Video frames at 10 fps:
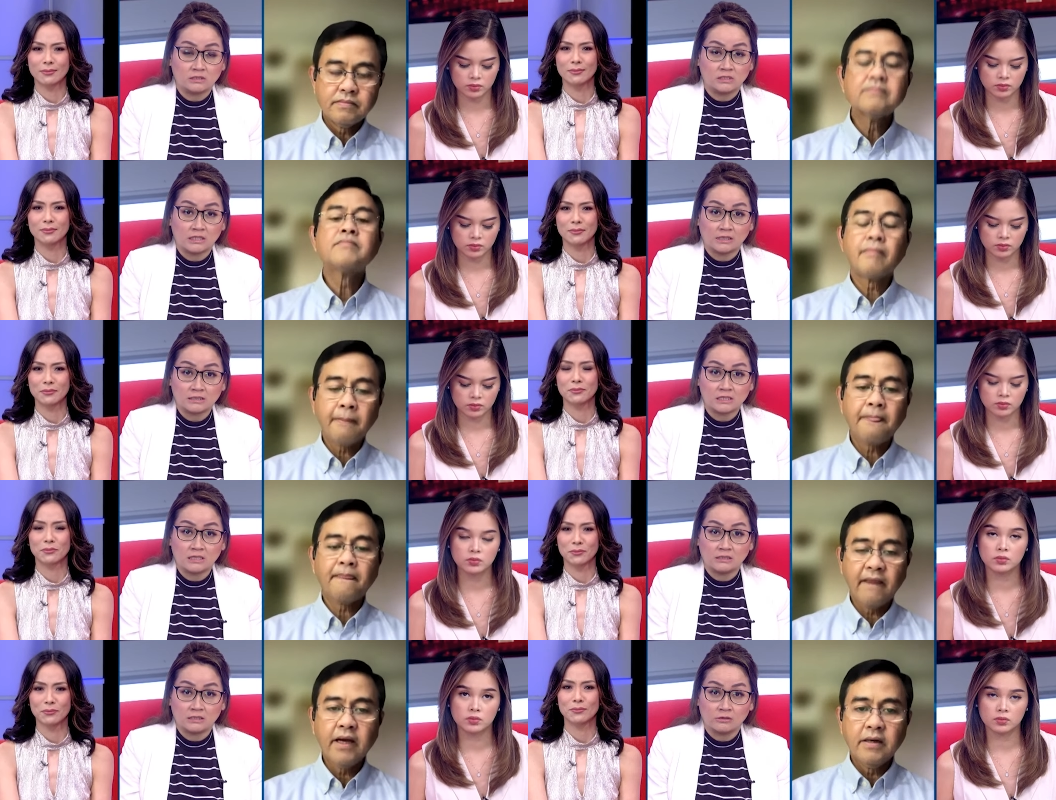Speaker 1: D and
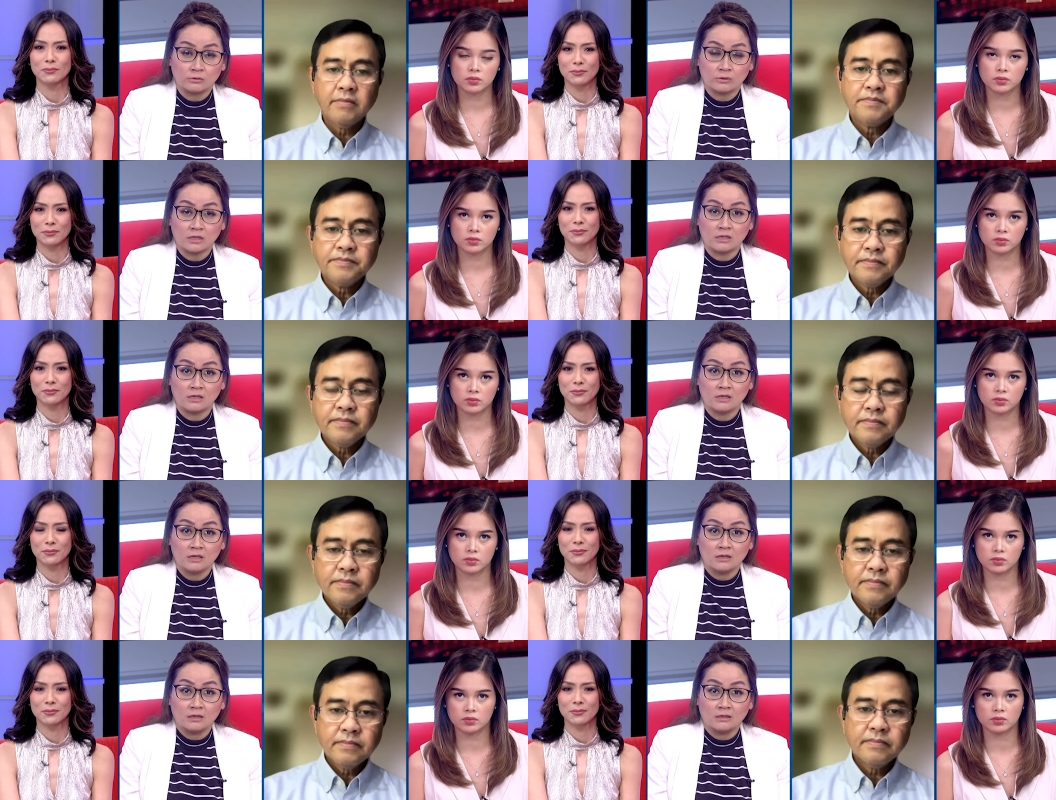D, D O E,
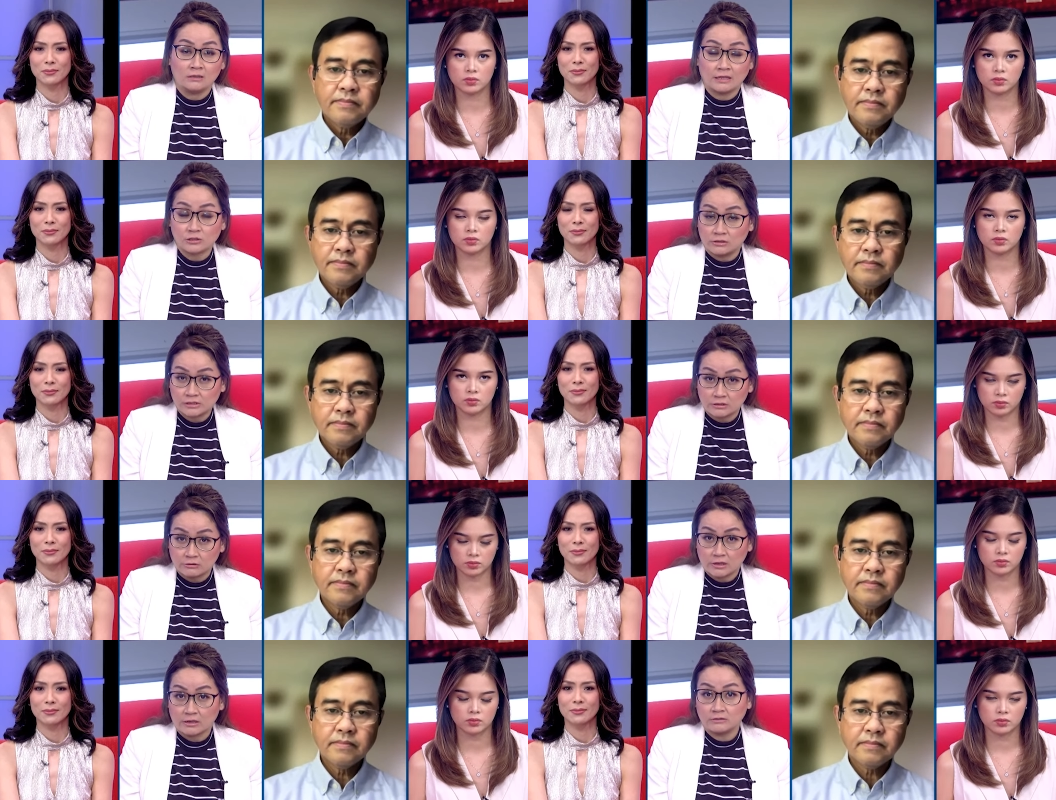National
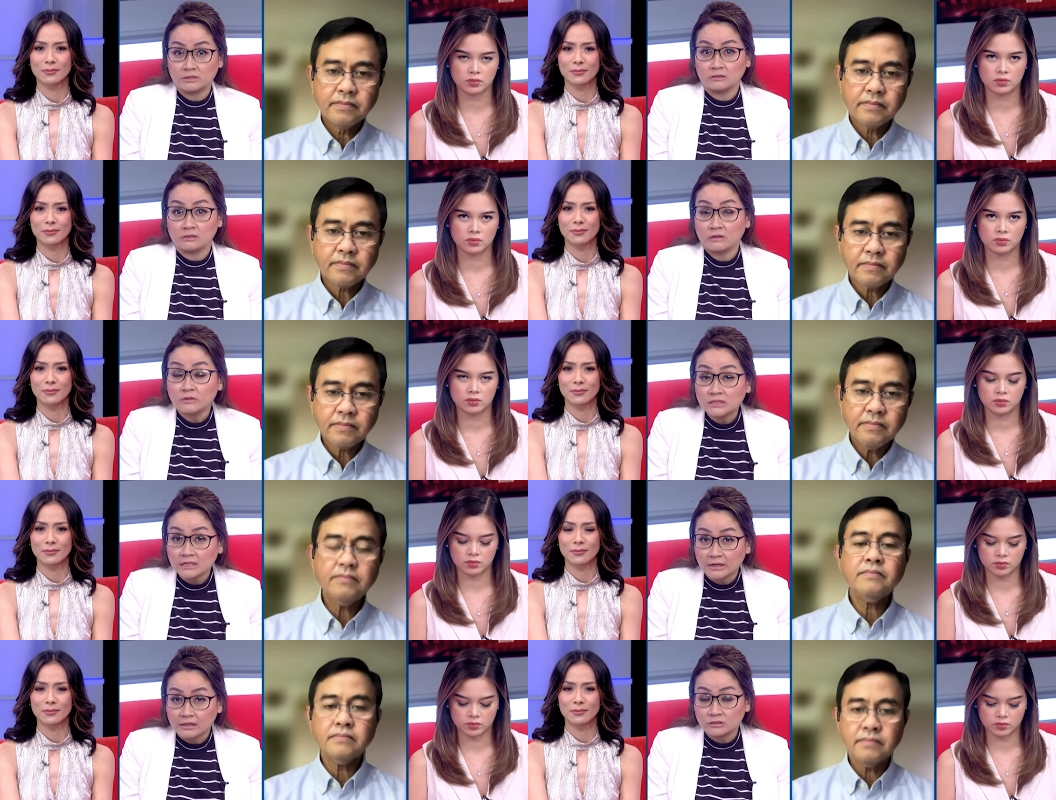Security Council, even D
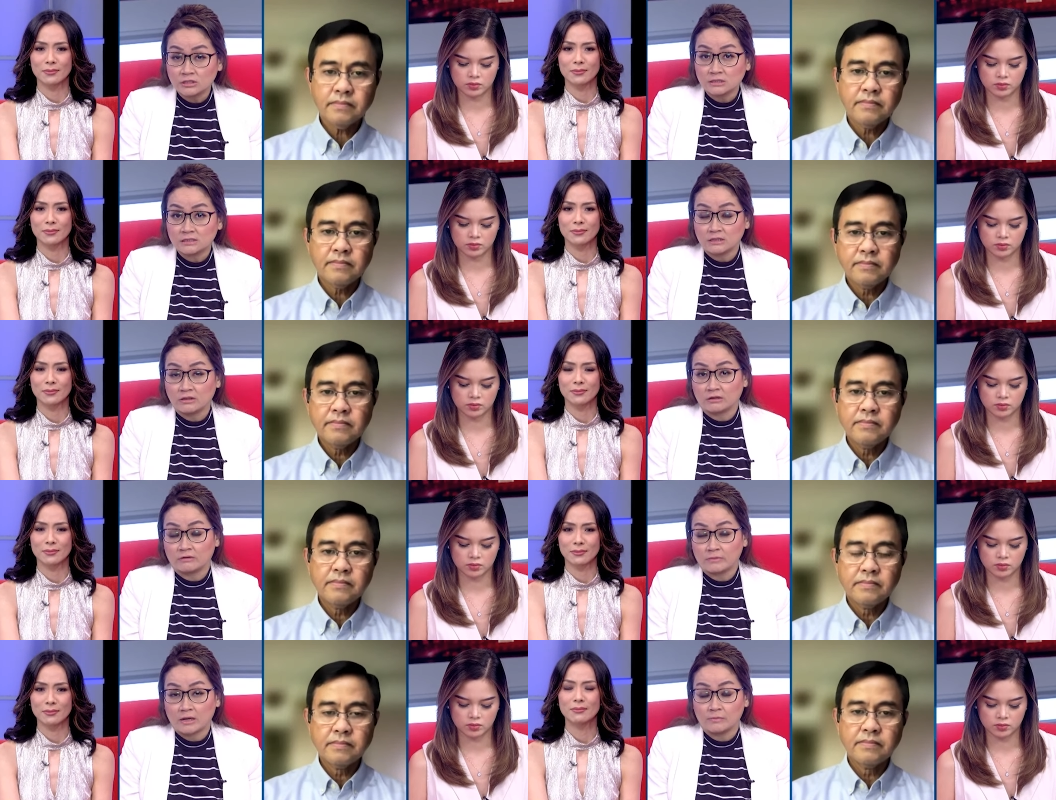I L G is in
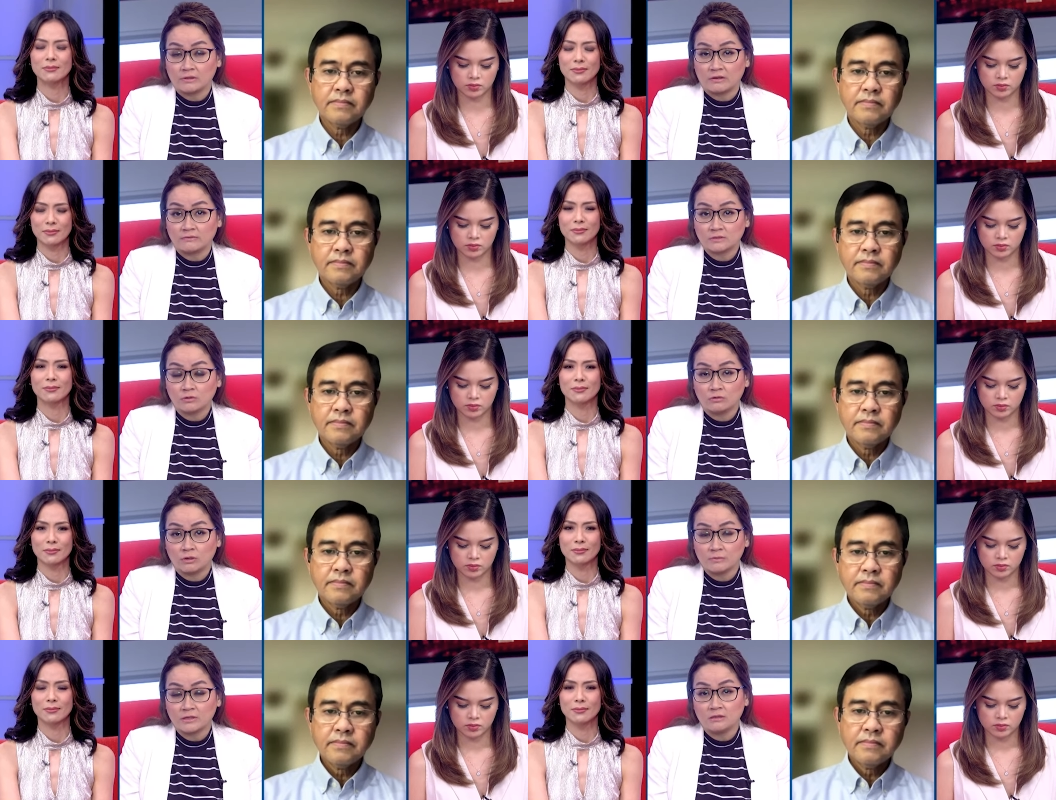there, I believe. So,
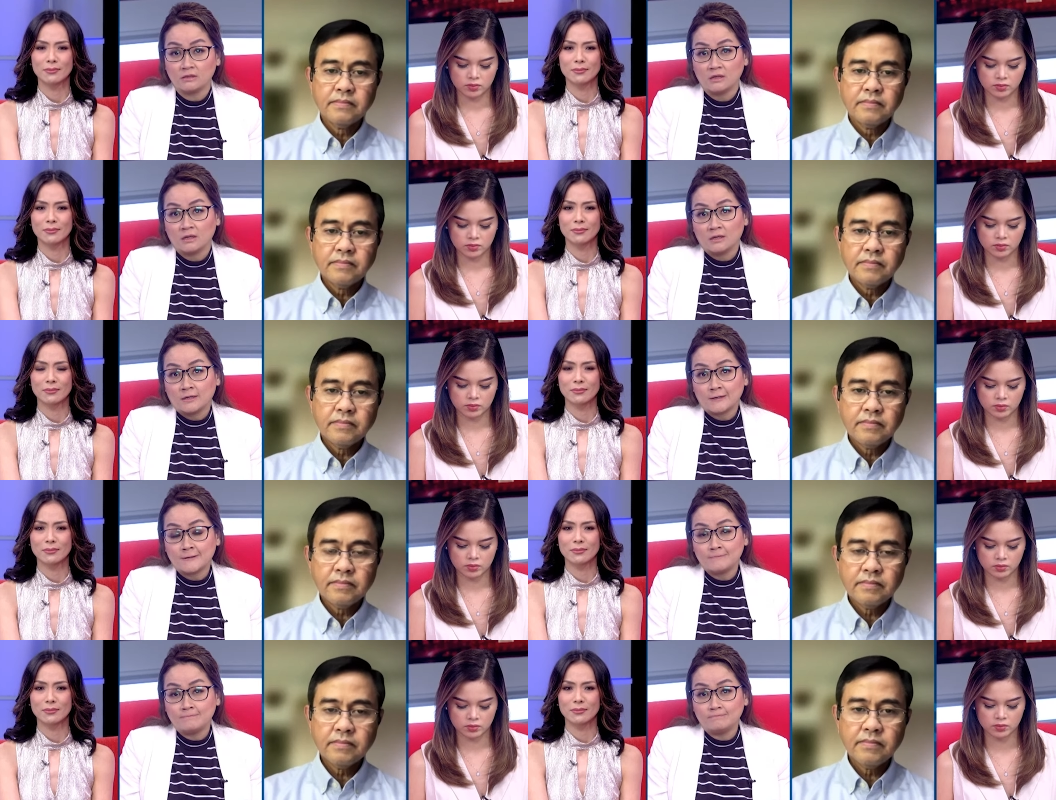I mean,
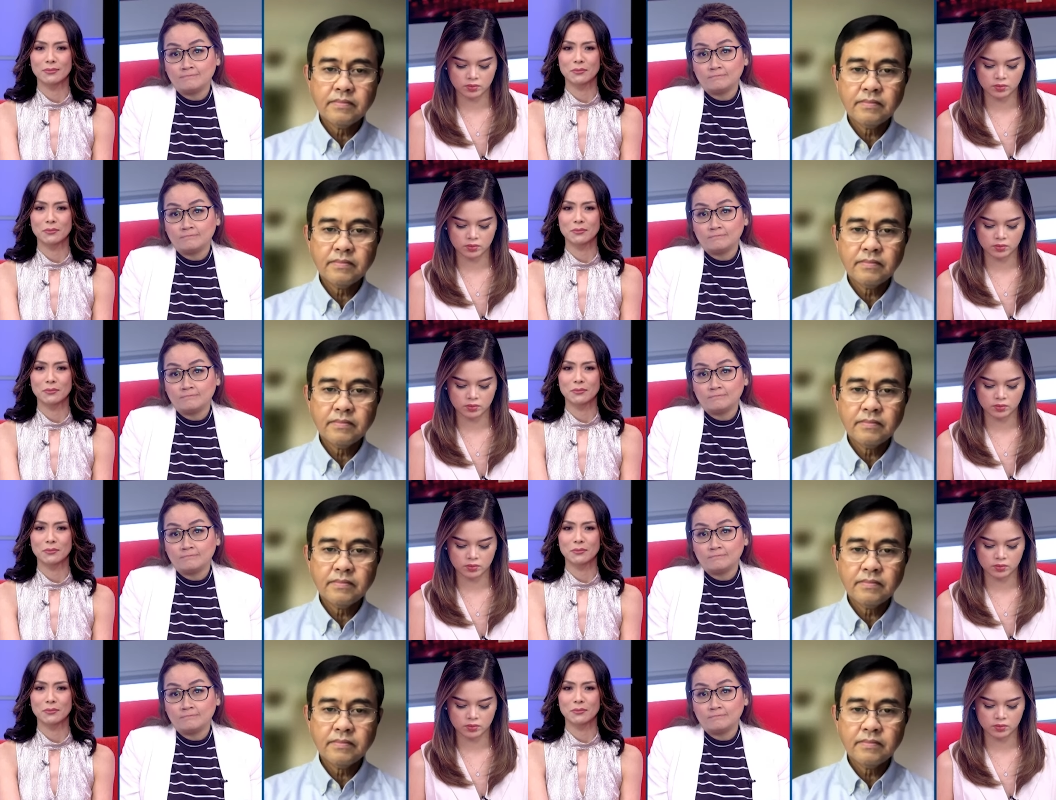um,